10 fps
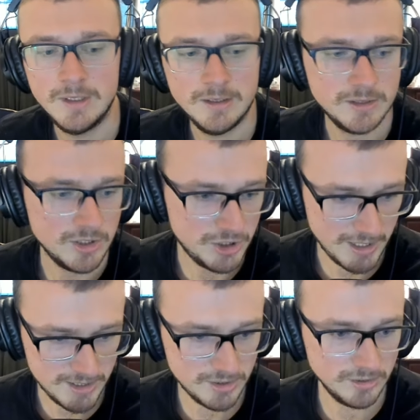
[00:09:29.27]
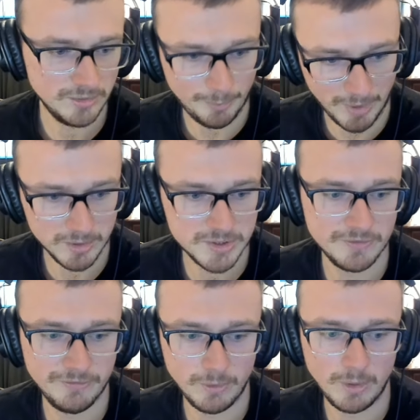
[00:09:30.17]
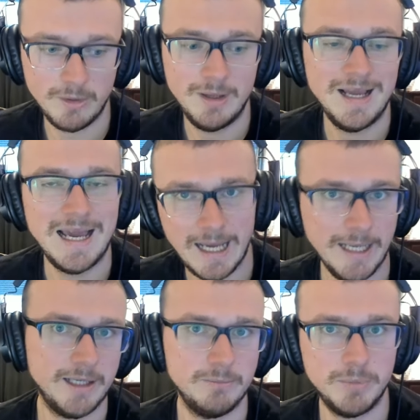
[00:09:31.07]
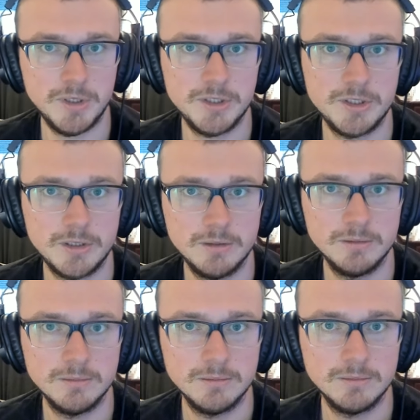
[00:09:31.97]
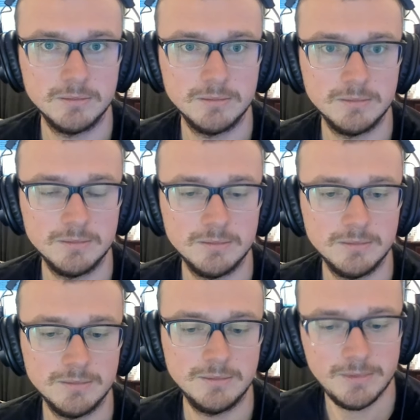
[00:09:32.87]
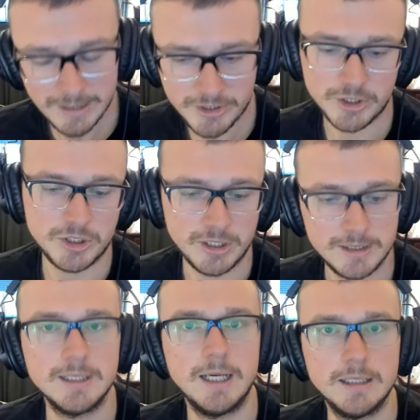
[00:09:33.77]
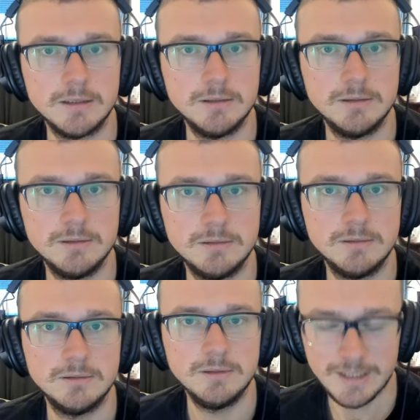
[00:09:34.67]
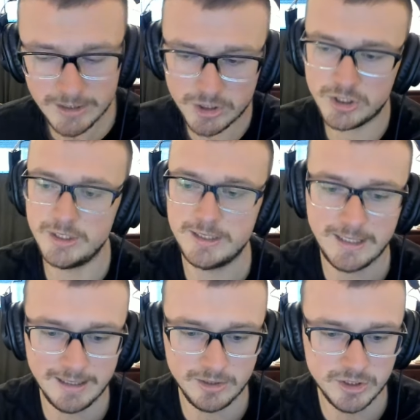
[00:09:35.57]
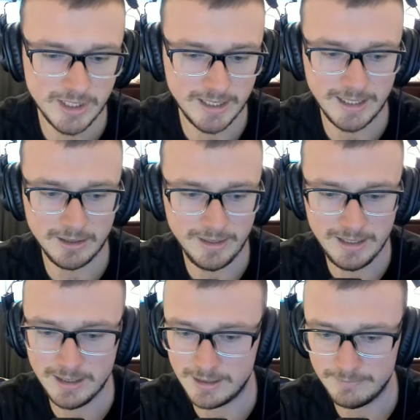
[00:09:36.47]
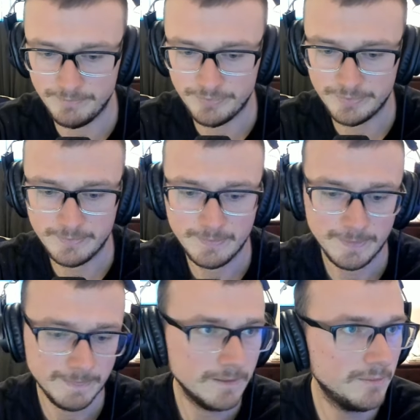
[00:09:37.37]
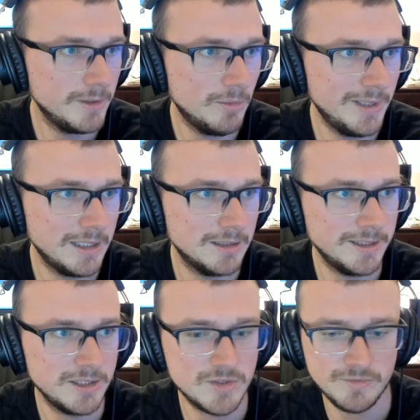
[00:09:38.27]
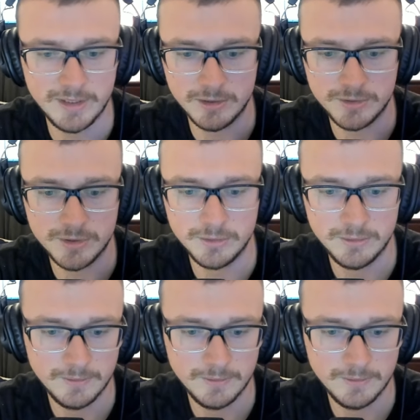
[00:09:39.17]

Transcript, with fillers: to Chester Parsifal Hackenbush, get your shit together. Get your shit together and check it out. Hang on. Let me go back and like this video too.